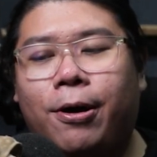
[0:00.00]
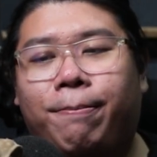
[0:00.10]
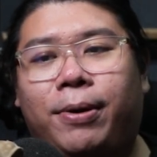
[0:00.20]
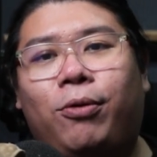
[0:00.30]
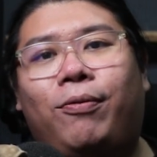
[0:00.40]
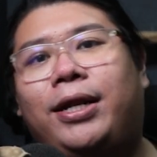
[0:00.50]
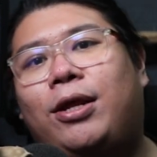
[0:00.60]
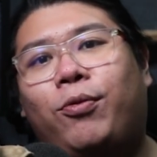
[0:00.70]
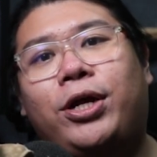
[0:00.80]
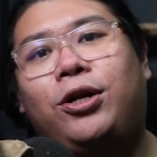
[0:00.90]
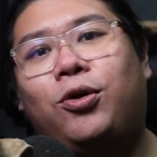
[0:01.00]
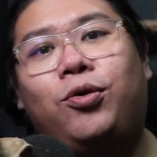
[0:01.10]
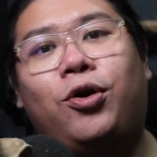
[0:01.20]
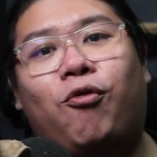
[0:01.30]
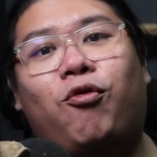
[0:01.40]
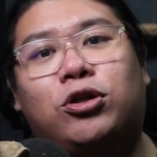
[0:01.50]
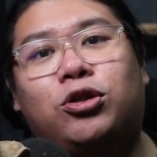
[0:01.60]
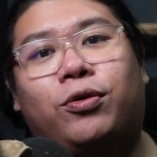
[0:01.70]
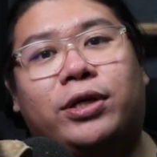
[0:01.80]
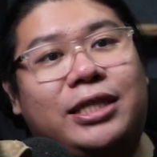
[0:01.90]
But one thing we do know for
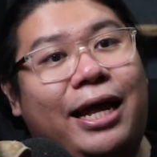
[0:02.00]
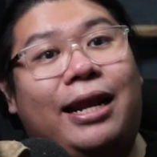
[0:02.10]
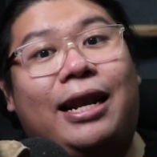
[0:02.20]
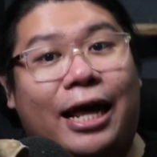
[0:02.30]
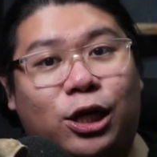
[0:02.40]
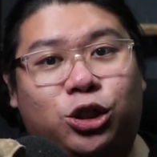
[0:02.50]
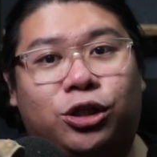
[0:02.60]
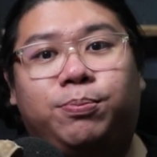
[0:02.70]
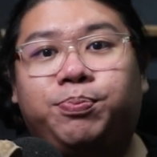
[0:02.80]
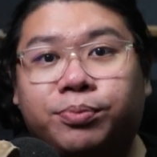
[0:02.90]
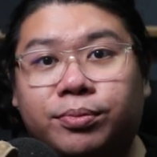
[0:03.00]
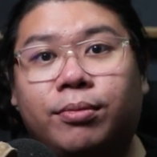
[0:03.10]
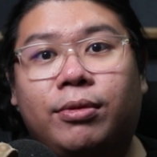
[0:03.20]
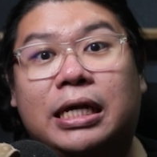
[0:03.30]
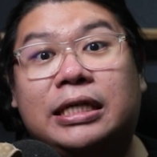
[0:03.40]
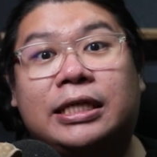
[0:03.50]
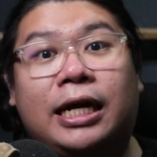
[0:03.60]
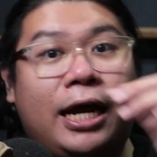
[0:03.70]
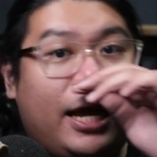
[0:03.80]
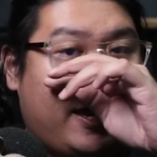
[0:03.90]
sure is that Legend is
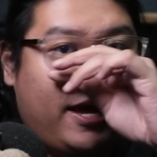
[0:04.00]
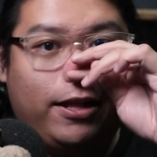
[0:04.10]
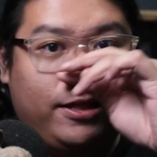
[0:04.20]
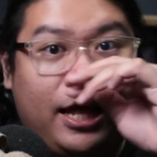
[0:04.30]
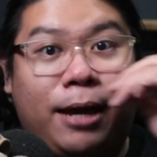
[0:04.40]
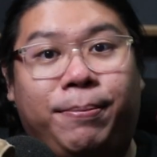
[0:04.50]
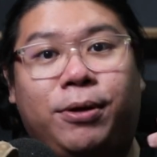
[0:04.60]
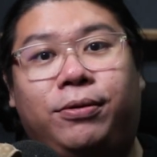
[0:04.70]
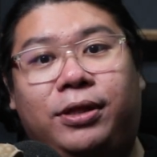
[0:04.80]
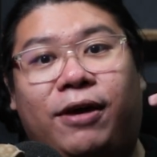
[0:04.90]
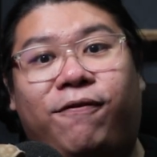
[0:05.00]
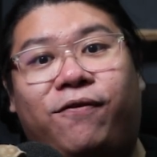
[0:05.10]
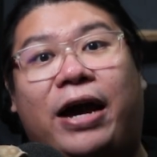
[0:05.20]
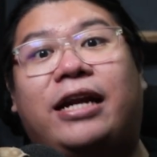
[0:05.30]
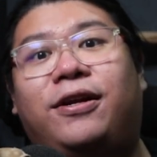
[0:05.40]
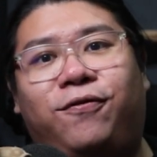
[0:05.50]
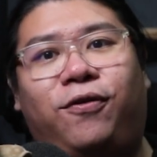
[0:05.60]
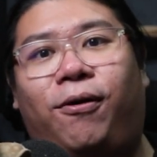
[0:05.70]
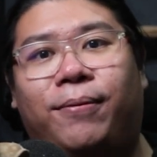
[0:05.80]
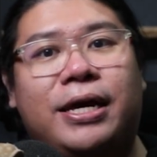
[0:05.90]
gonna debut the final
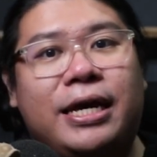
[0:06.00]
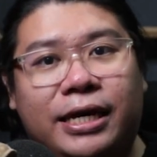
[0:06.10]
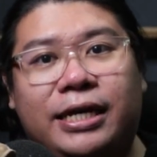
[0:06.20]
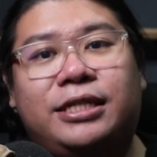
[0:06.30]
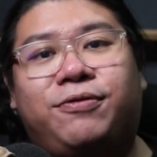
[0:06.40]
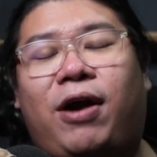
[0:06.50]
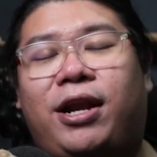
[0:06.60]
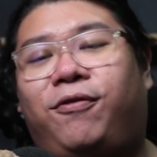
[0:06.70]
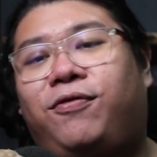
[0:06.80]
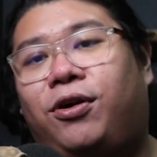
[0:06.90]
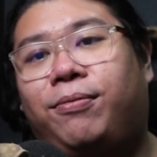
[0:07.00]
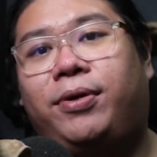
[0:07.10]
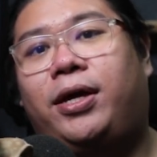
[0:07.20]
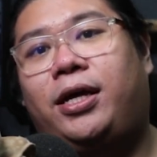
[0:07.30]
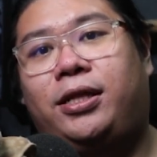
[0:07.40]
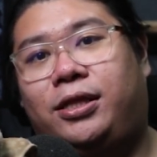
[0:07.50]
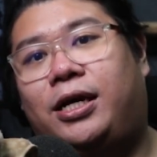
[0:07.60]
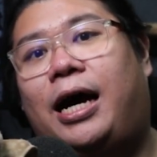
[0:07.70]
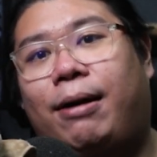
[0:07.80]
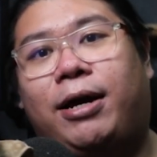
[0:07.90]
form, his final form in
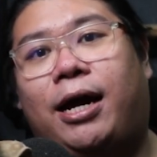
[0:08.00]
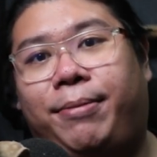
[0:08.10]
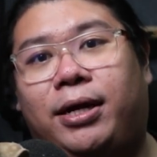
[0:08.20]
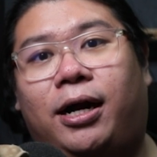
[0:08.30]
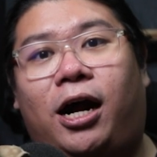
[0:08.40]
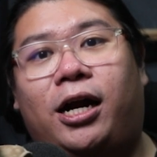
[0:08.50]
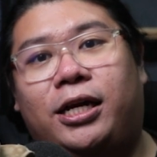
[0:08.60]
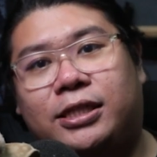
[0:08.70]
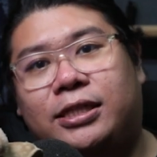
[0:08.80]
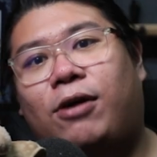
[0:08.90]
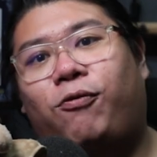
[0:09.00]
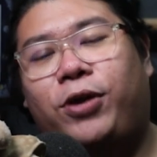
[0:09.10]
the upcoming arc itself.